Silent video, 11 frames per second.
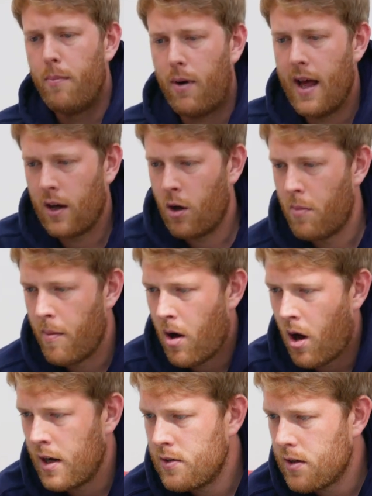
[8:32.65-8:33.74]
playing on my
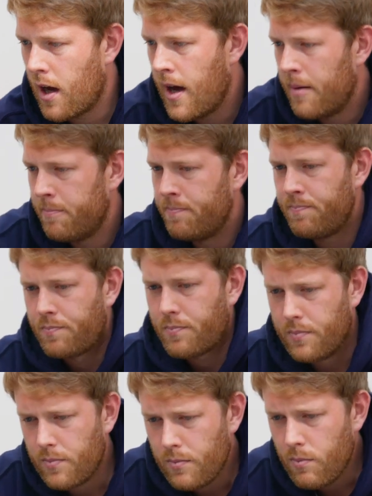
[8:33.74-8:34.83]
mind.
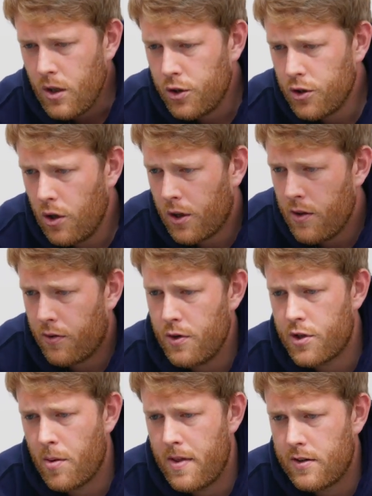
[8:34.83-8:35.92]
Just looking through
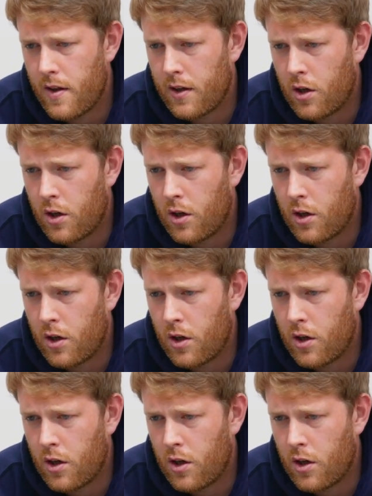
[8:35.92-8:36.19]
some of these other